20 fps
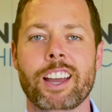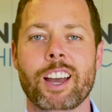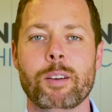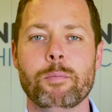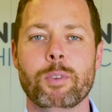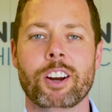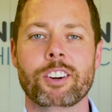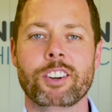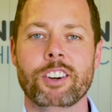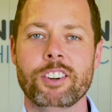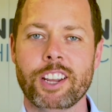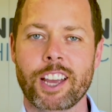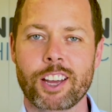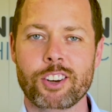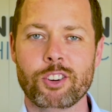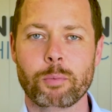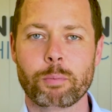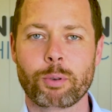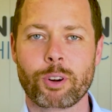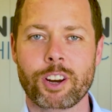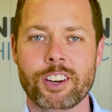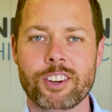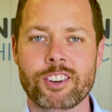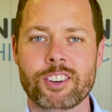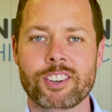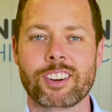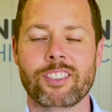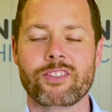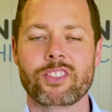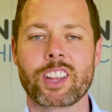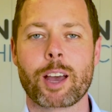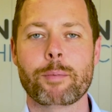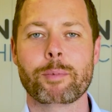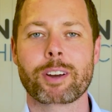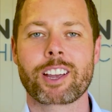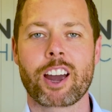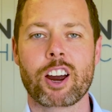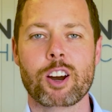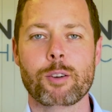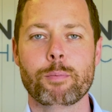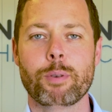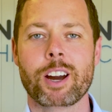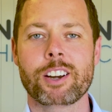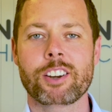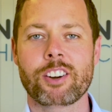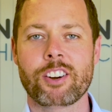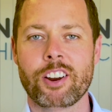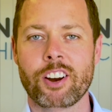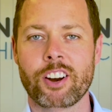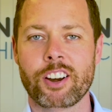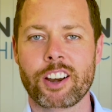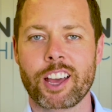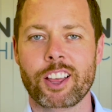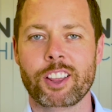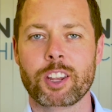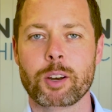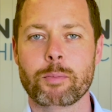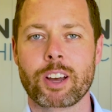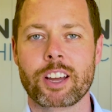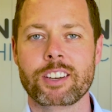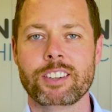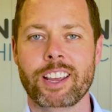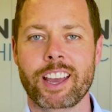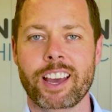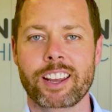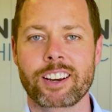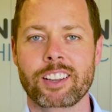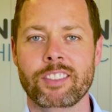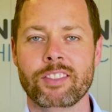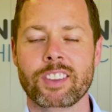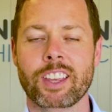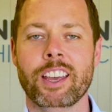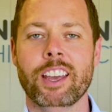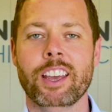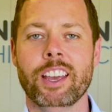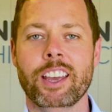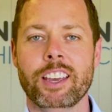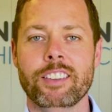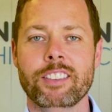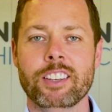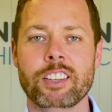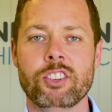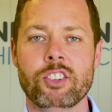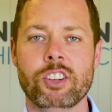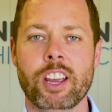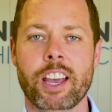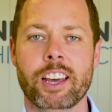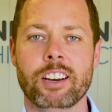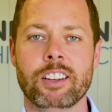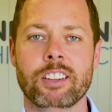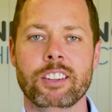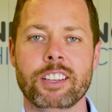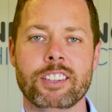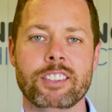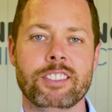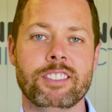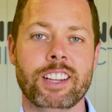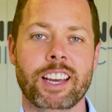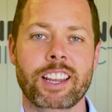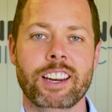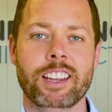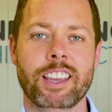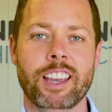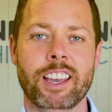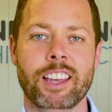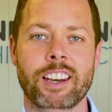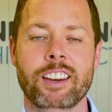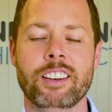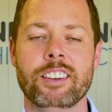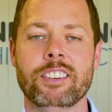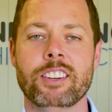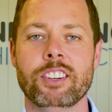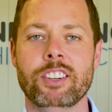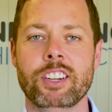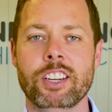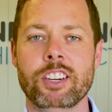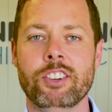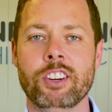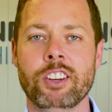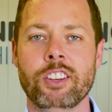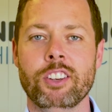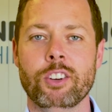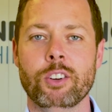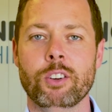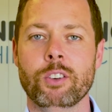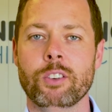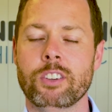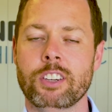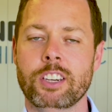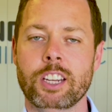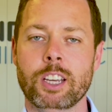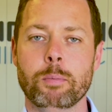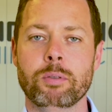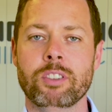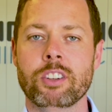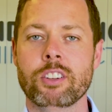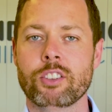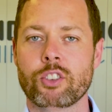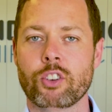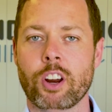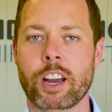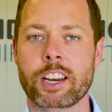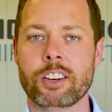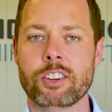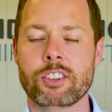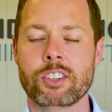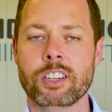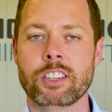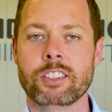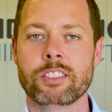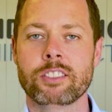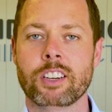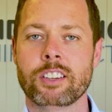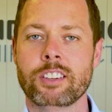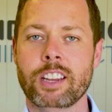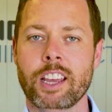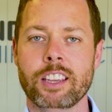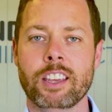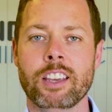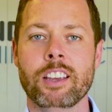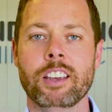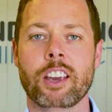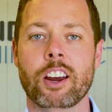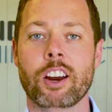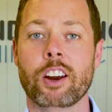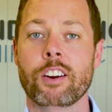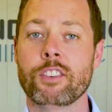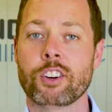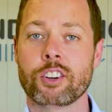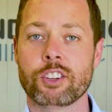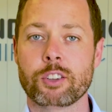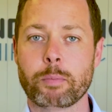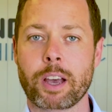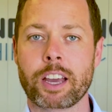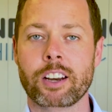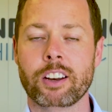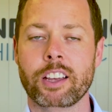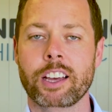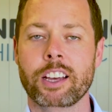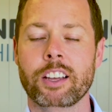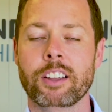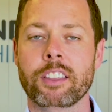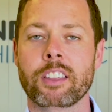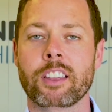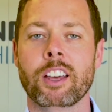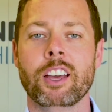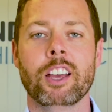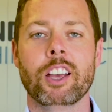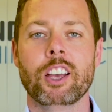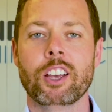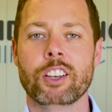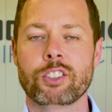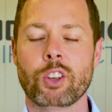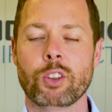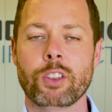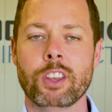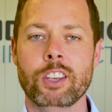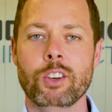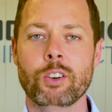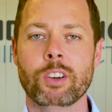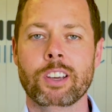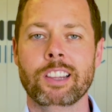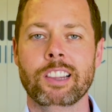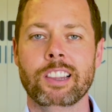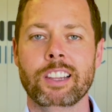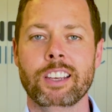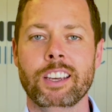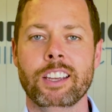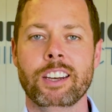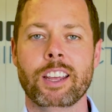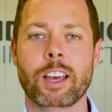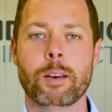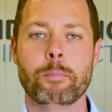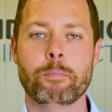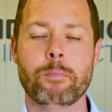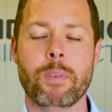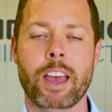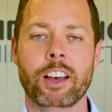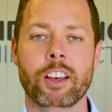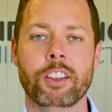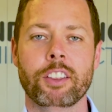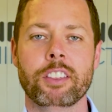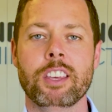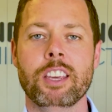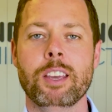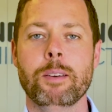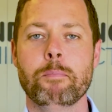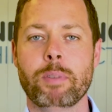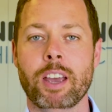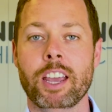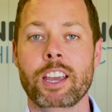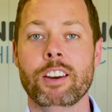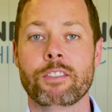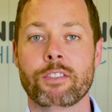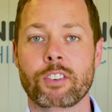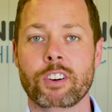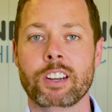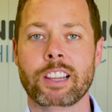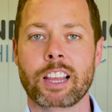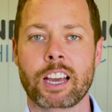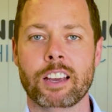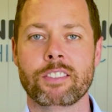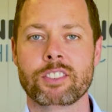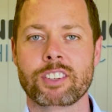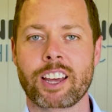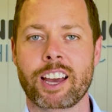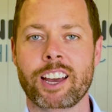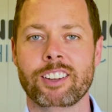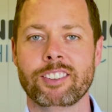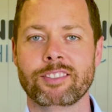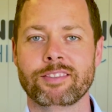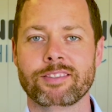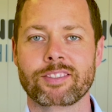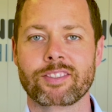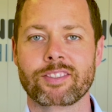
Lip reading: I'm Dr. Daniel Bridge. I'm a chiropractor here in Helena, Montana, and this channel is dedicated to teaching you tips and strategies to taking care of your spinal health so that you can lead a healthy, pain-free lifestyle.